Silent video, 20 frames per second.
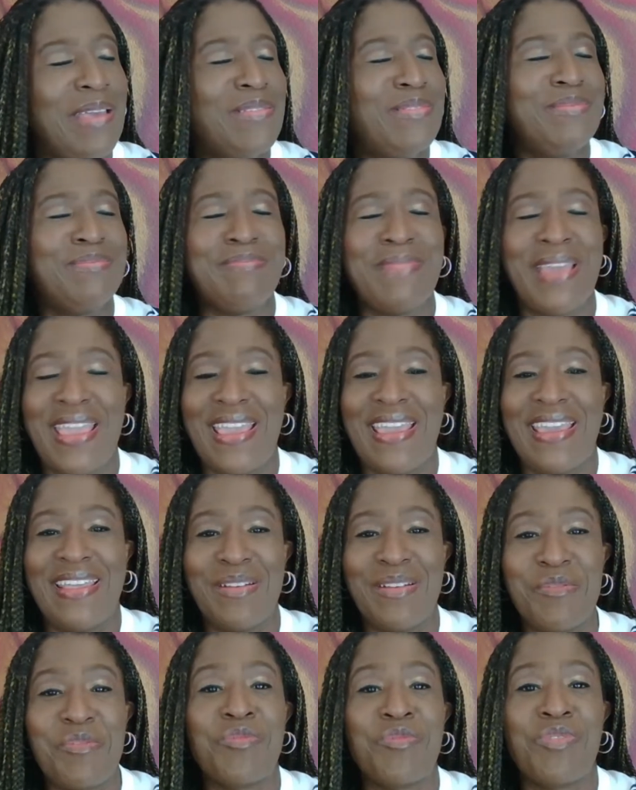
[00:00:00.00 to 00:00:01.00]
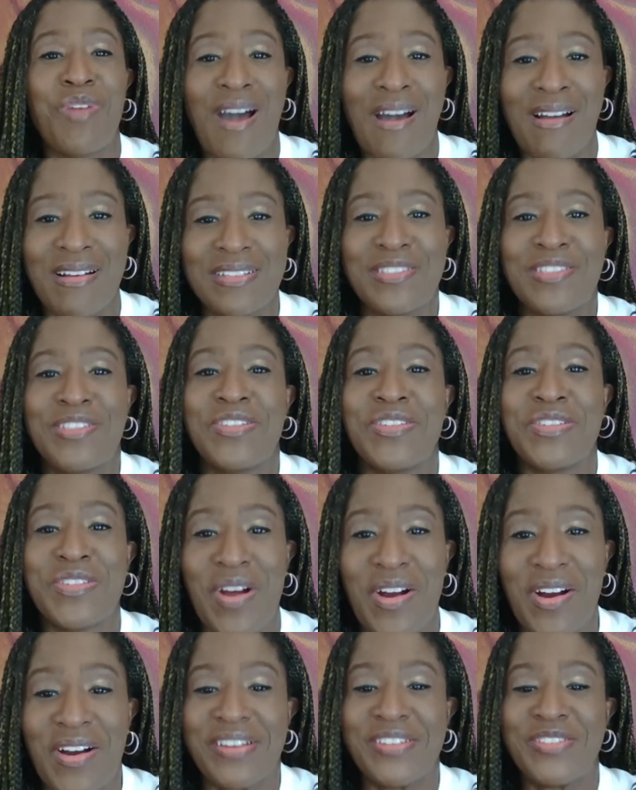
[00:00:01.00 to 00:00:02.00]
man, rock
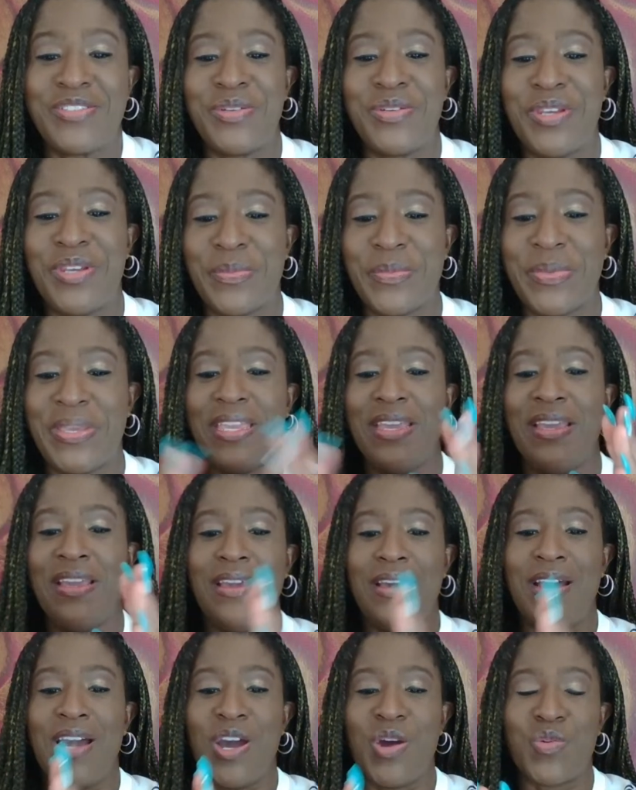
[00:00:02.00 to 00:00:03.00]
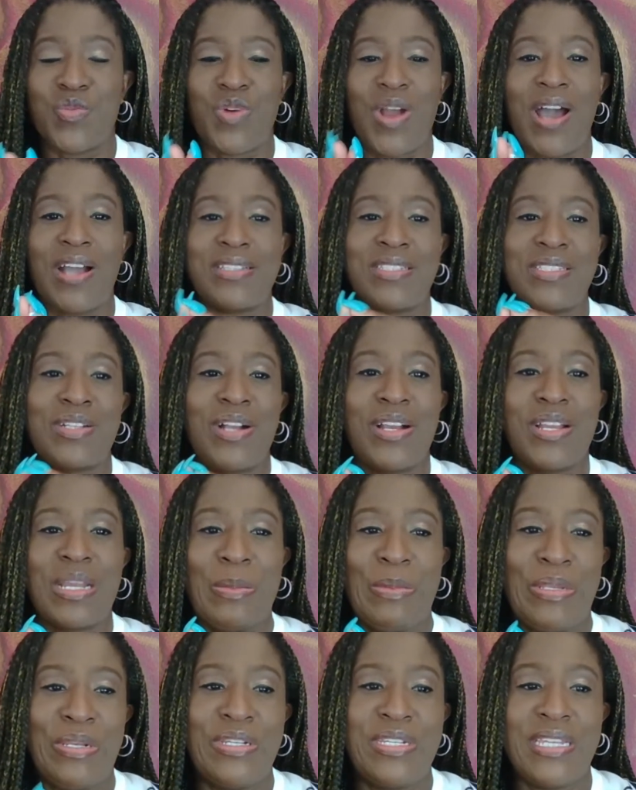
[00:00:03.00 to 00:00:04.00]
stars. You hear me? A rock star
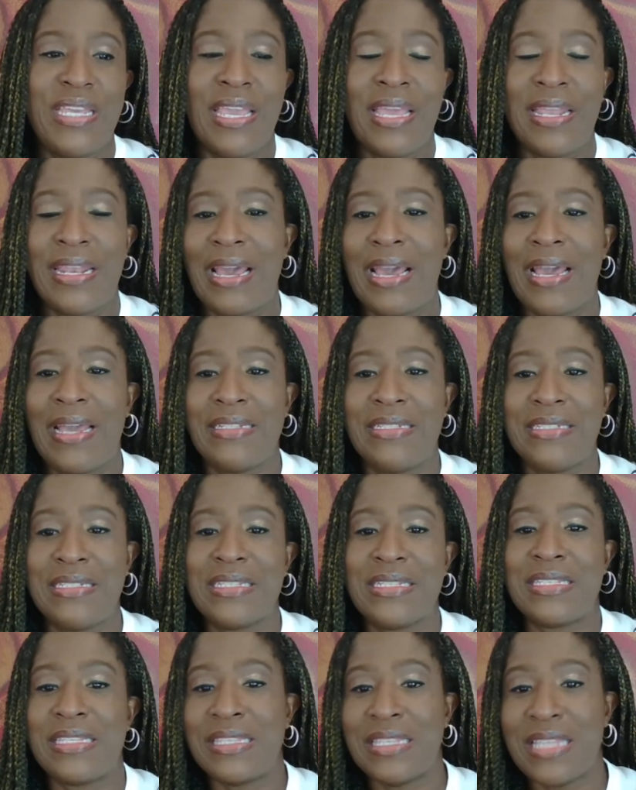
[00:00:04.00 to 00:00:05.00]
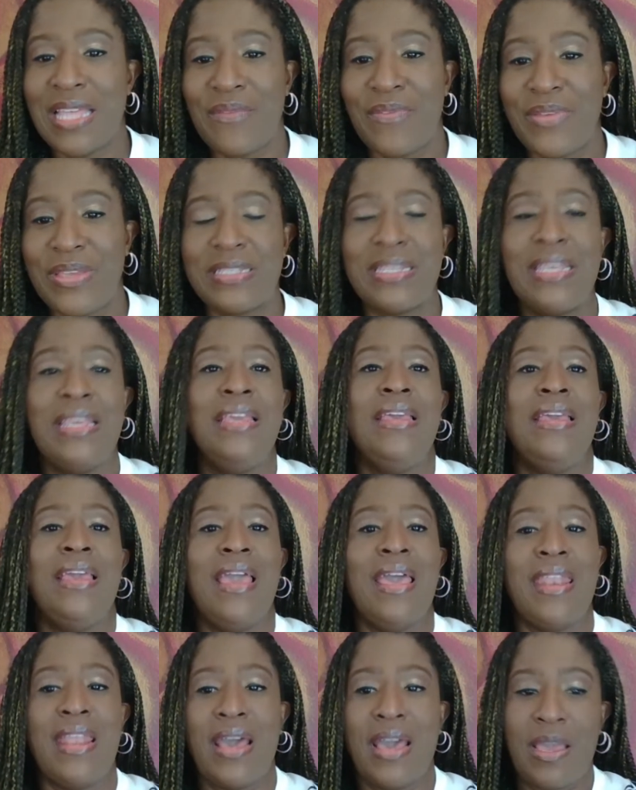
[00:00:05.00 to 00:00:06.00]
community. And I just love it.
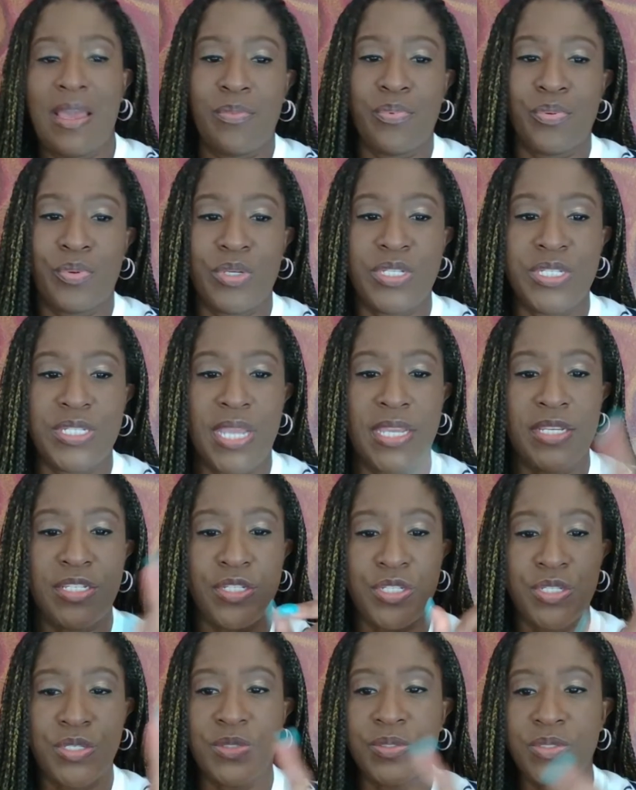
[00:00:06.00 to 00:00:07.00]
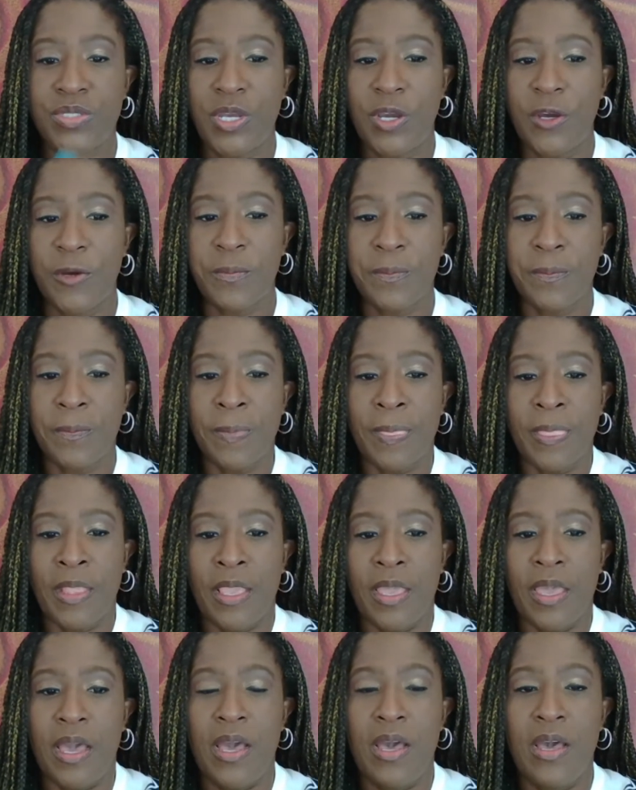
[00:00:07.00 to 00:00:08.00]
And I appreciate you. So
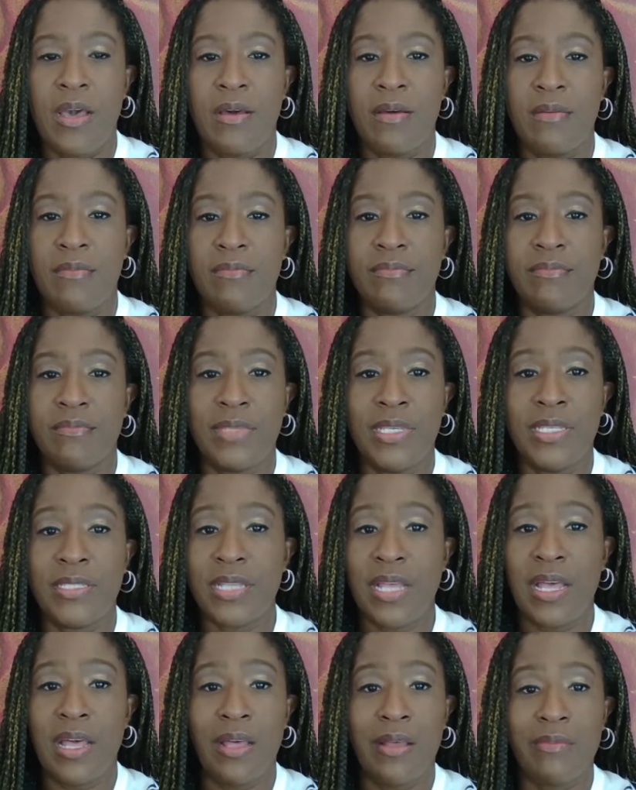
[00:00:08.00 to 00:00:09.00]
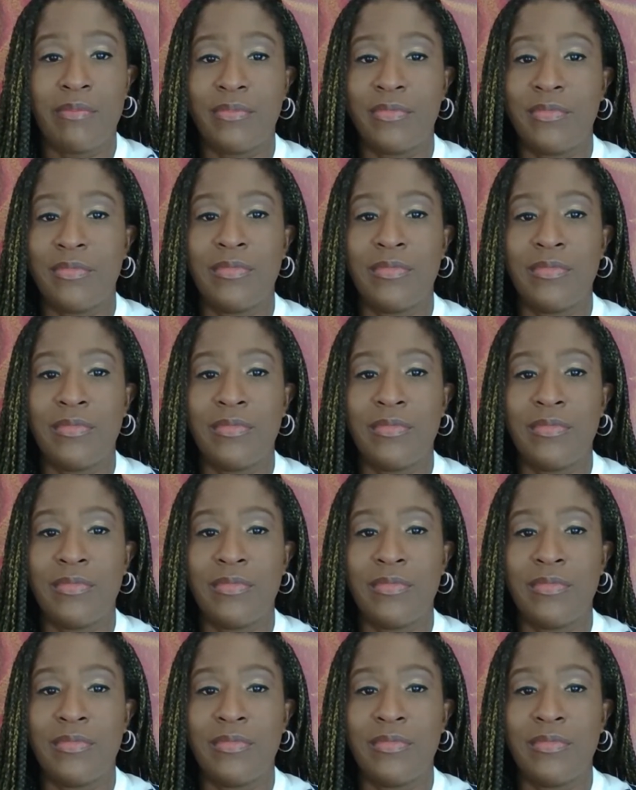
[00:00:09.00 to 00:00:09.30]
it's up.